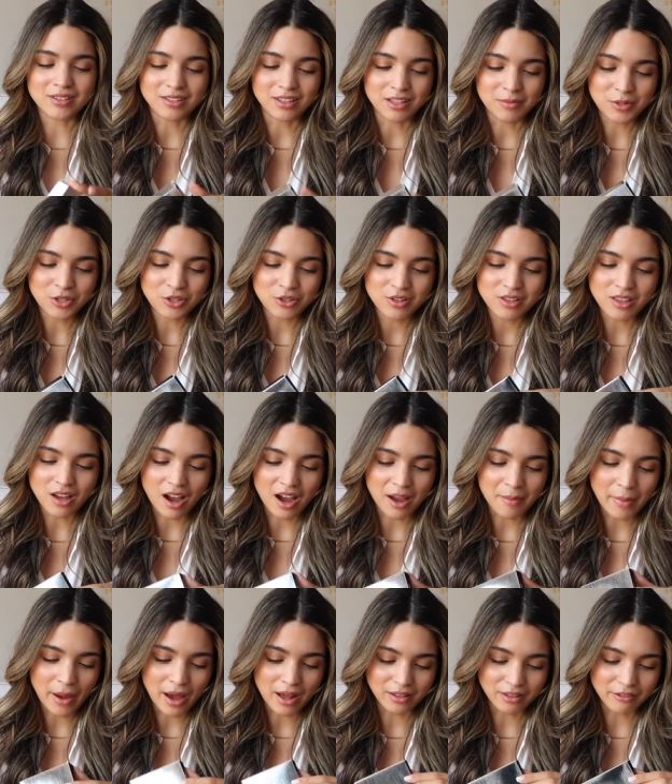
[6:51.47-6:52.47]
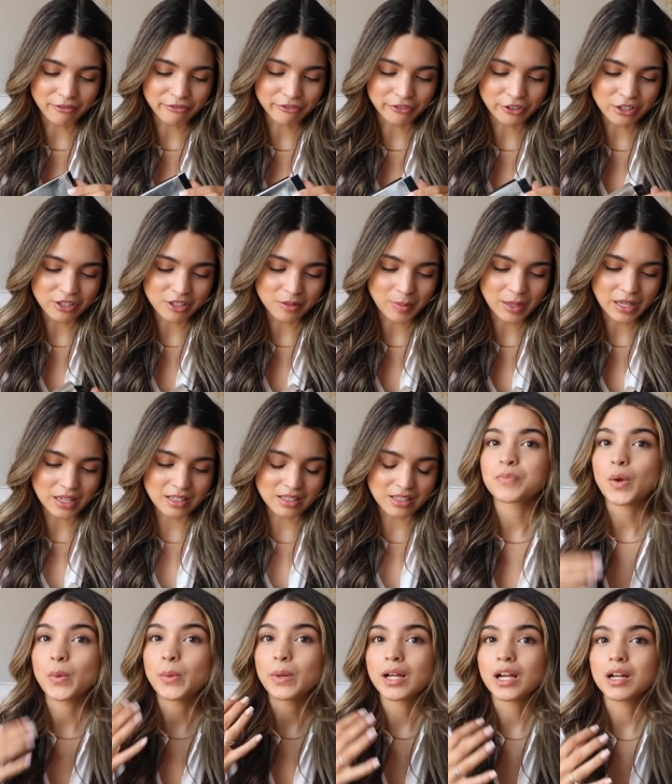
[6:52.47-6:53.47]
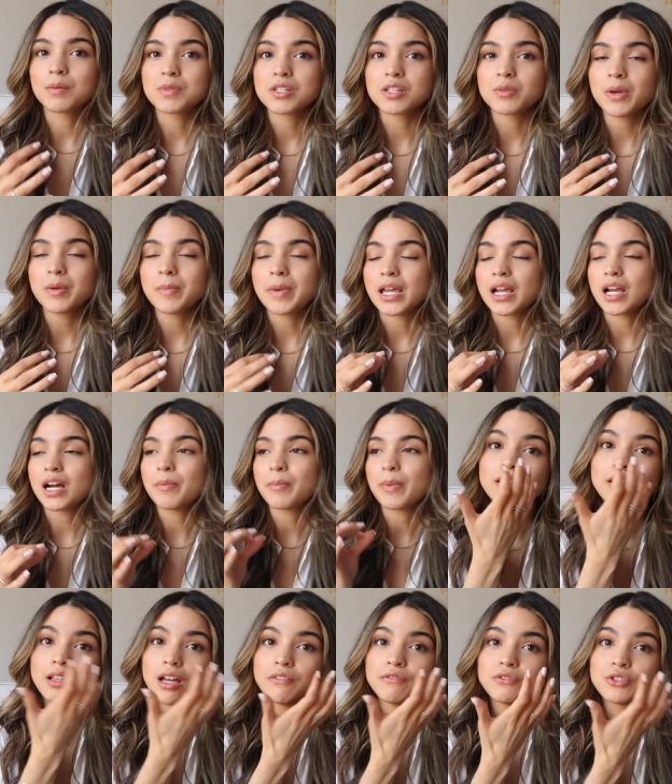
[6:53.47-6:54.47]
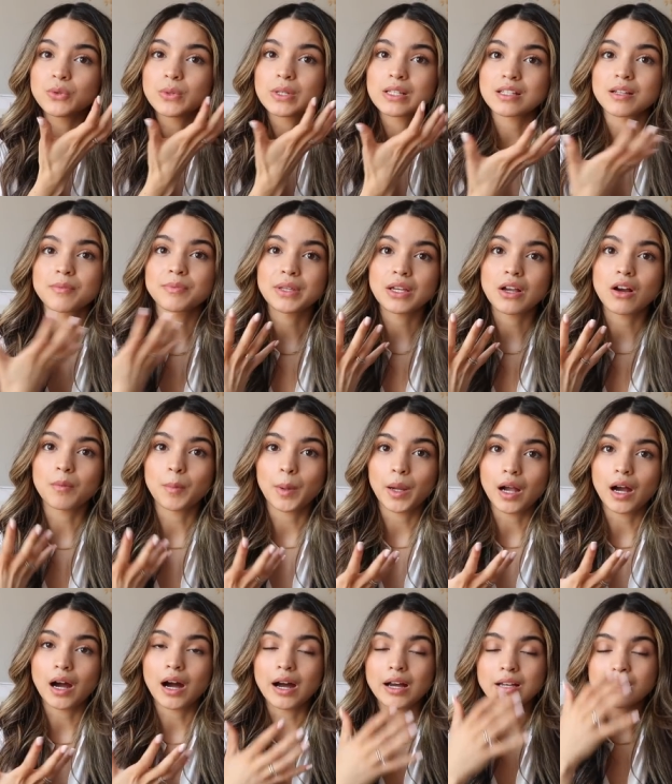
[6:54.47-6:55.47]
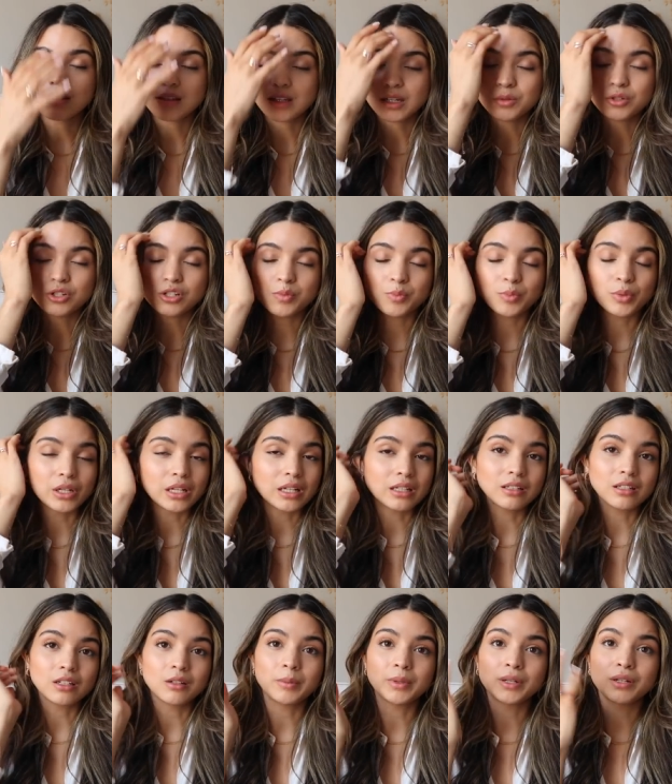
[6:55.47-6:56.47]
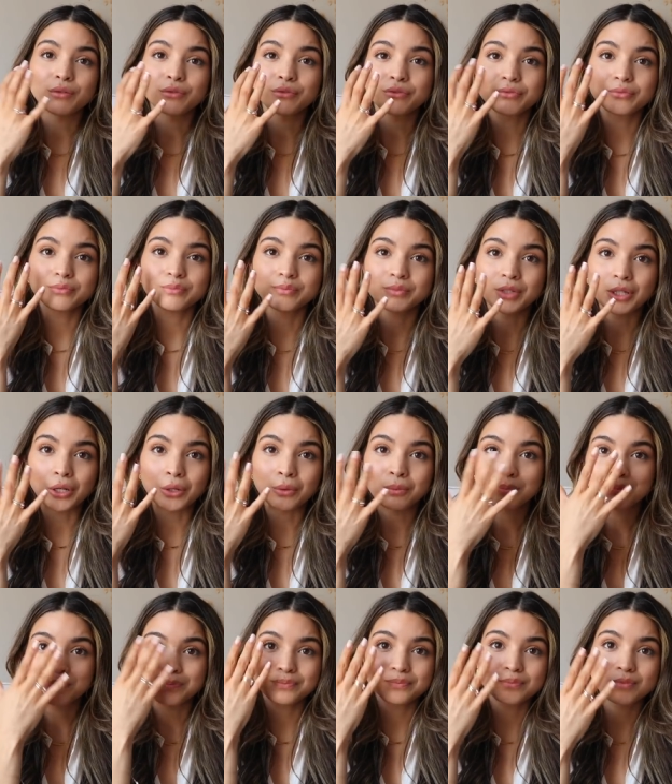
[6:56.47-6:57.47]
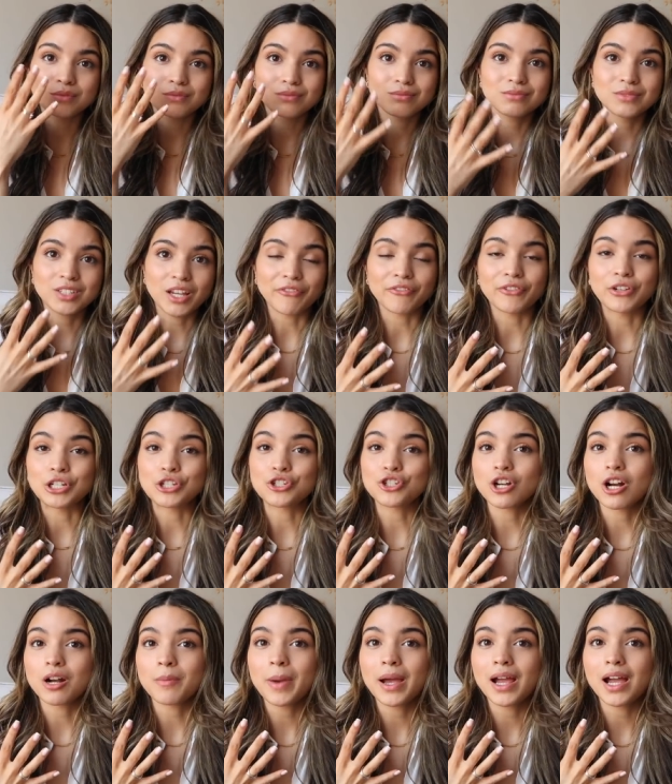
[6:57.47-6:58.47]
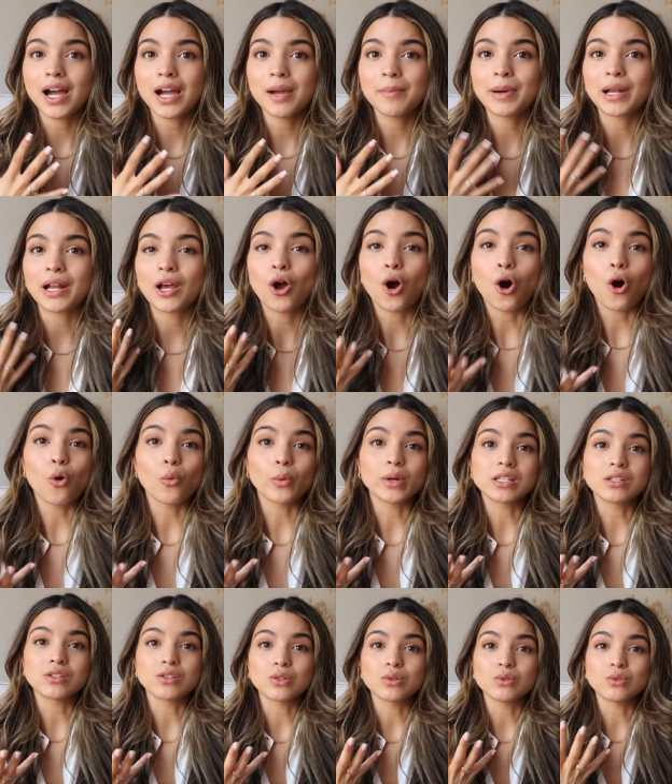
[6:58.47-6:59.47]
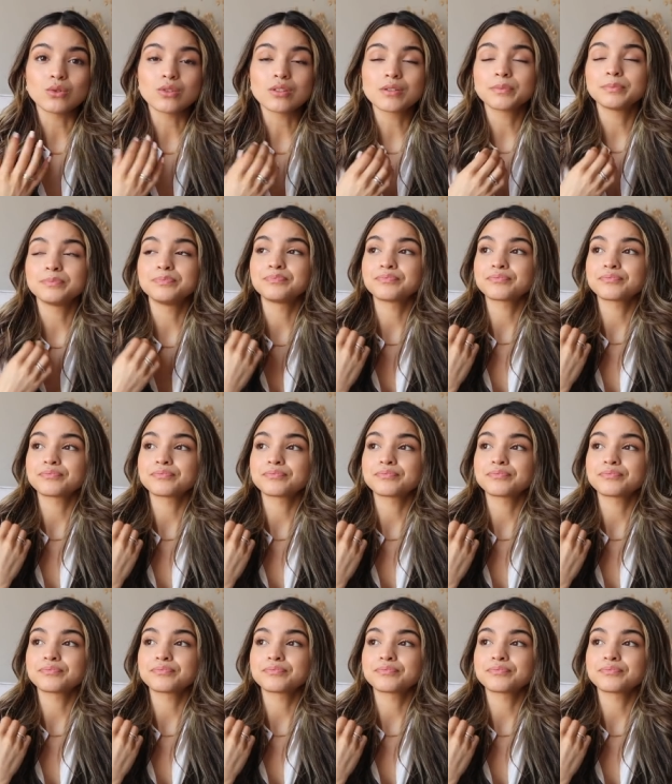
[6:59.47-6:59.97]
So let me show you the eye palette first because when it comes to my makeup, I love doing something on my eyes, like just putting a little bit of, you know, definition on my eye, but I always use